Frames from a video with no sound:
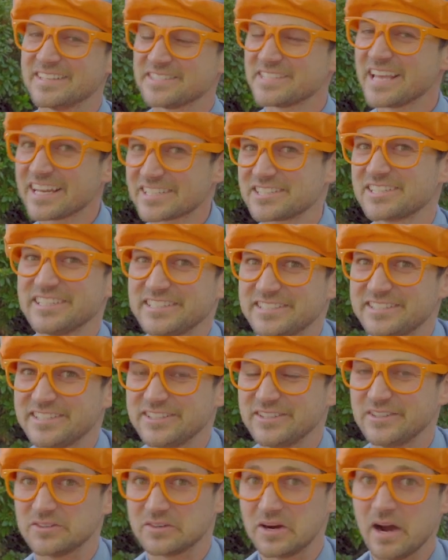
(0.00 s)
There's actually
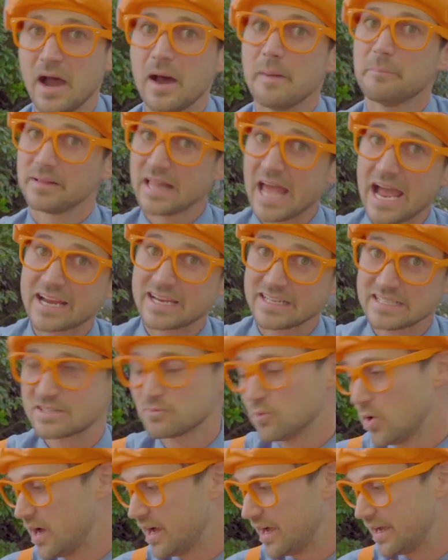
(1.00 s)
two. Black is
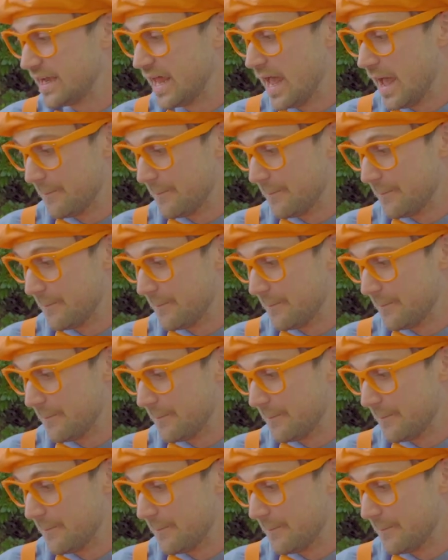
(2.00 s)
one,